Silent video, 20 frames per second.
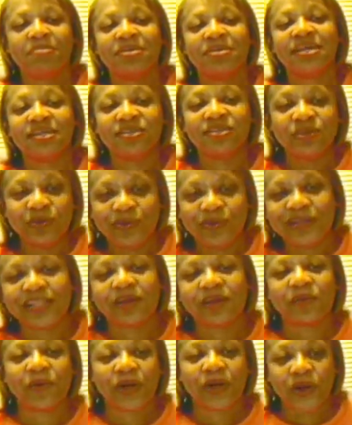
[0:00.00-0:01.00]
but I knew where
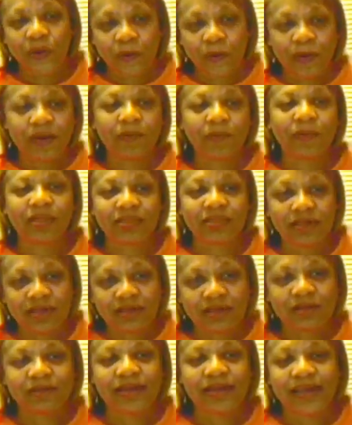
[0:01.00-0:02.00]
they were going with
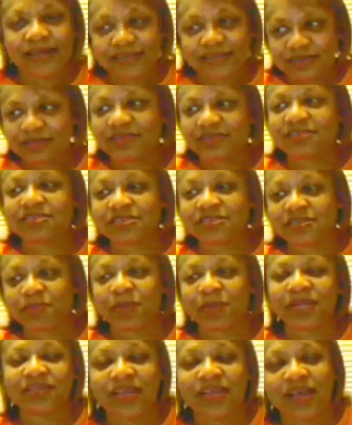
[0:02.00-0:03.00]
it. Okay, so this is
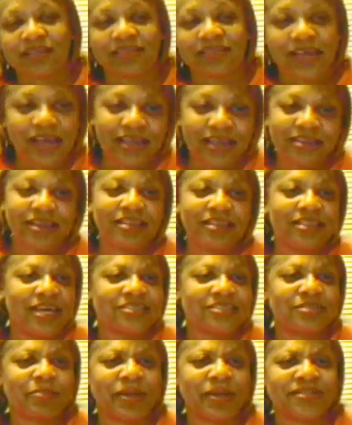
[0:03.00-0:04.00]
about, yeah, that, and
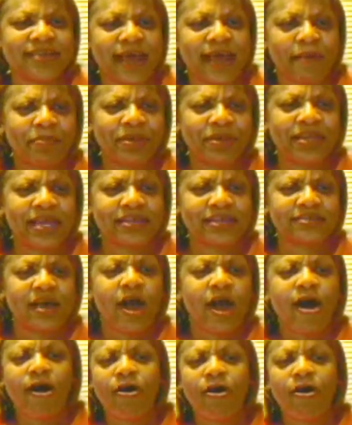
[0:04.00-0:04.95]
that's about to happen next.